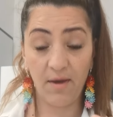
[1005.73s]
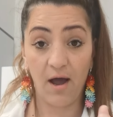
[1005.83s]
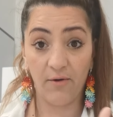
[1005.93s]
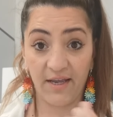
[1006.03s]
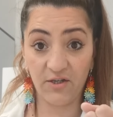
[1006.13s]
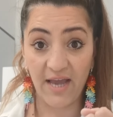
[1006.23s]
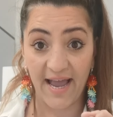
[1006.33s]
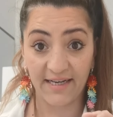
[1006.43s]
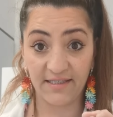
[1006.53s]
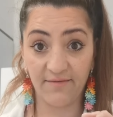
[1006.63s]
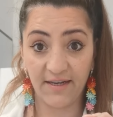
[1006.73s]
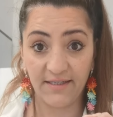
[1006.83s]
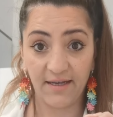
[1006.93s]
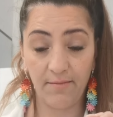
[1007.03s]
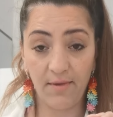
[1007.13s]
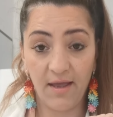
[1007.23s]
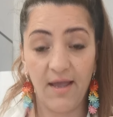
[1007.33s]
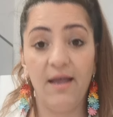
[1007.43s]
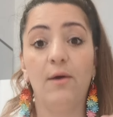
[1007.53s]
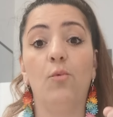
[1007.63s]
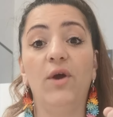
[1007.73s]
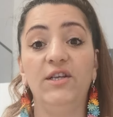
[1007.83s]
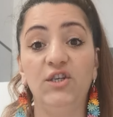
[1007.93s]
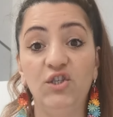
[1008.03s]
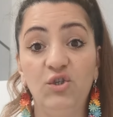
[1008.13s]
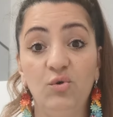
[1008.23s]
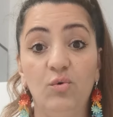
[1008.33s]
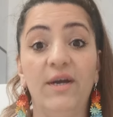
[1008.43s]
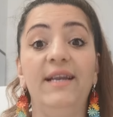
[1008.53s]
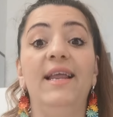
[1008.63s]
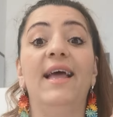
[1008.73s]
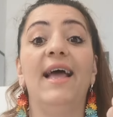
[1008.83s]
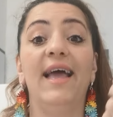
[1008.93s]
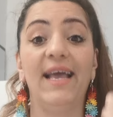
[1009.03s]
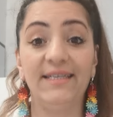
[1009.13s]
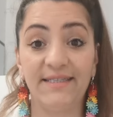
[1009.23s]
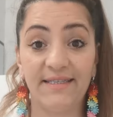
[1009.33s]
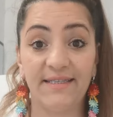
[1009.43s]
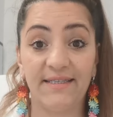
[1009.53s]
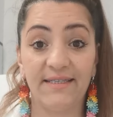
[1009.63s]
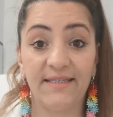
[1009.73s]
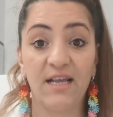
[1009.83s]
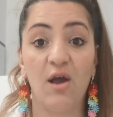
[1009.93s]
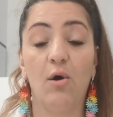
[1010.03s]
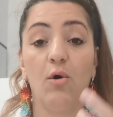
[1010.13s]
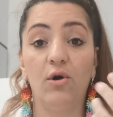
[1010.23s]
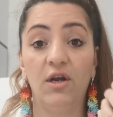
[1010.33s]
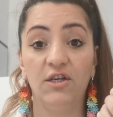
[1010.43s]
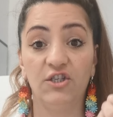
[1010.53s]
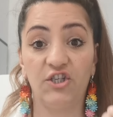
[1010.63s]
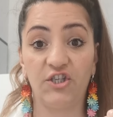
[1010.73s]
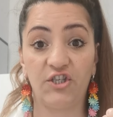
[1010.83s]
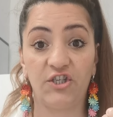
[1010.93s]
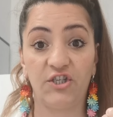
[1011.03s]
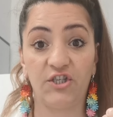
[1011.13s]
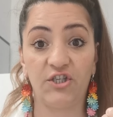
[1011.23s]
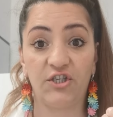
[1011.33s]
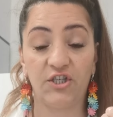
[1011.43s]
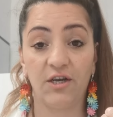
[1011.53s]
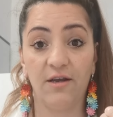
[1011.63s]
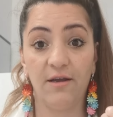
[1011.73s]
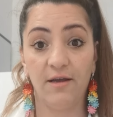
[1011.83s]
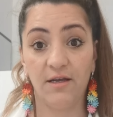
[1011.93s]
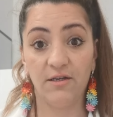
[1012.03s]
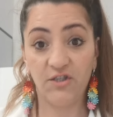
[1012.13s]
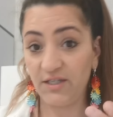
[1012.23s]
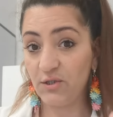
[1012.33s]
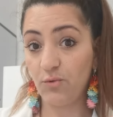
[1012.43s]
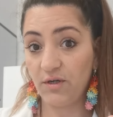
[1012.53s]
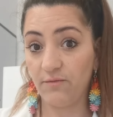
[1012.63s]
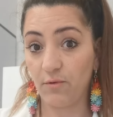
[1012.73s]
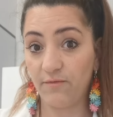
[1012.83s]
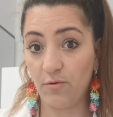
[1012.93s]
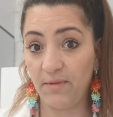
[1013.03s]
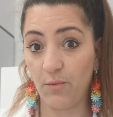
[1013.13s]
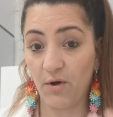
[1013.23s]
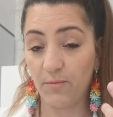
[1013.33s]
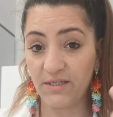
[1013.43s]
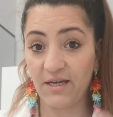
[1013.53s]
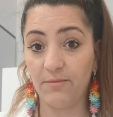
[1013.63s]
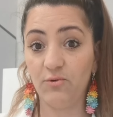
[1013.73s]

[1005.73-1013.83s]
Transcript: How can you activate them? When you do an S or sh. Just do it for me one more time.